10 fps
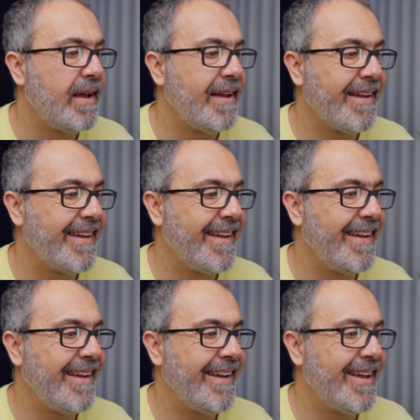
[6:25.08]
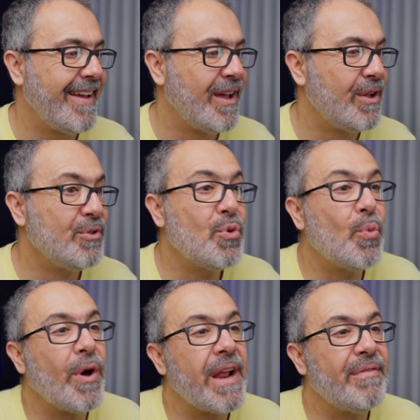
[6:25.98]
uh, do
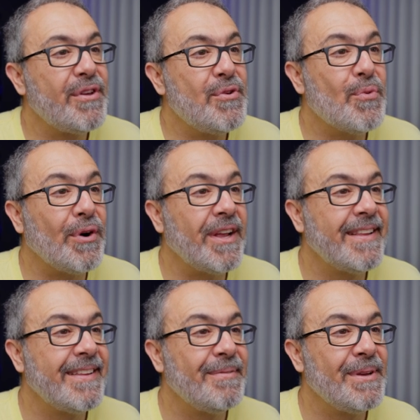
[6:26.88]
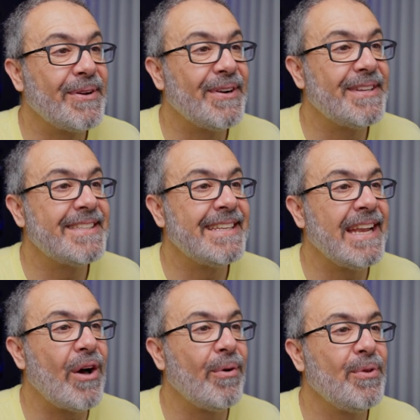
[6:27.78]
whatever you want because
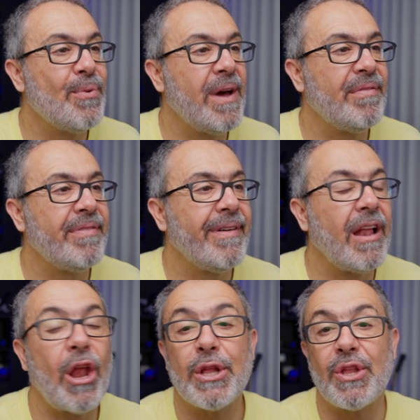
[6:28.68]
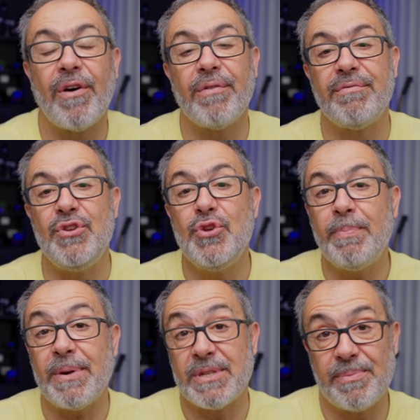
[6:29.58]
now you have a lot of new
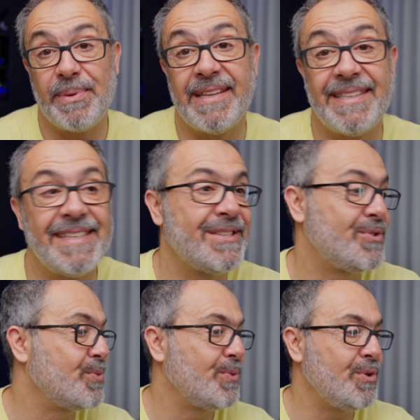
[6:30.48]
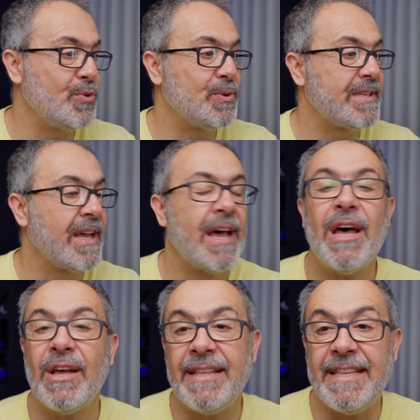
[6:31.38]
possibilities to use
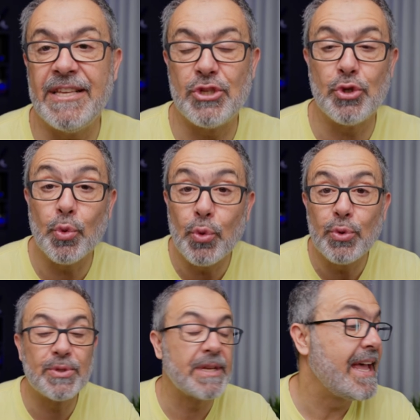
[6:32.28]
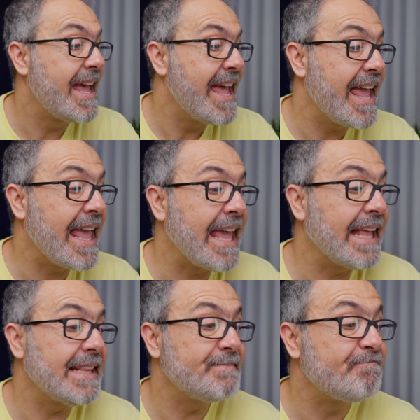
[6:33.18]
these tools.
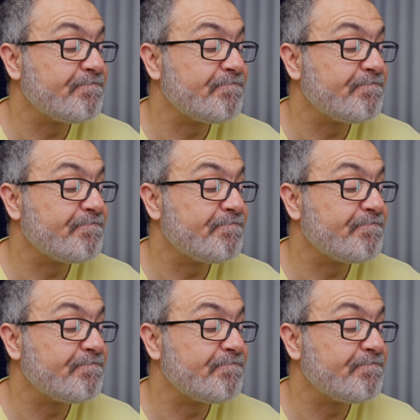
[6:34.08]
And